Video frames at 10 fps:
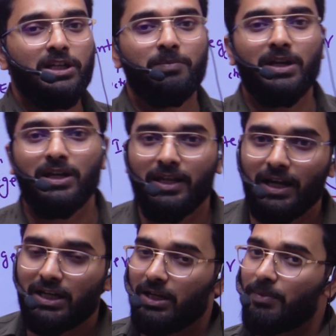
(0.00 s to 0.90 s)
and
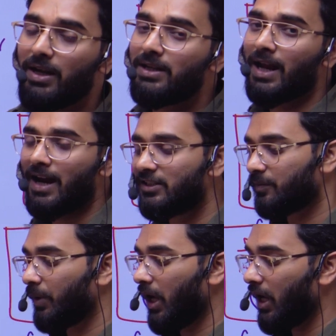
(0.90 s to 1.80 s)
negative, and that's
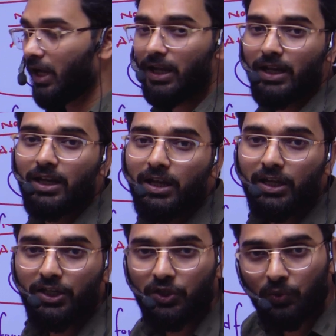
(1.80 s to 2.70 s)
why
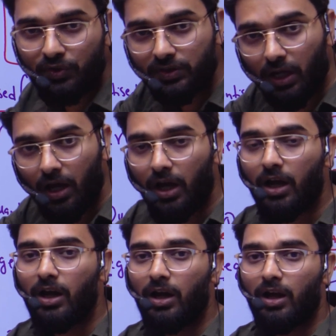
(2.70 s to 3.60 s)
you
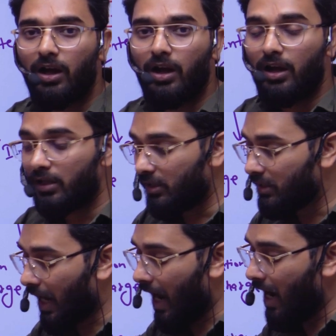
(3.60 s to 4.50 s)
saw
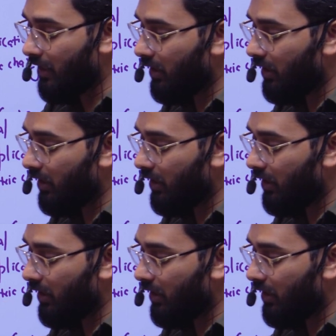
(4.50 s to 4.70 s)
that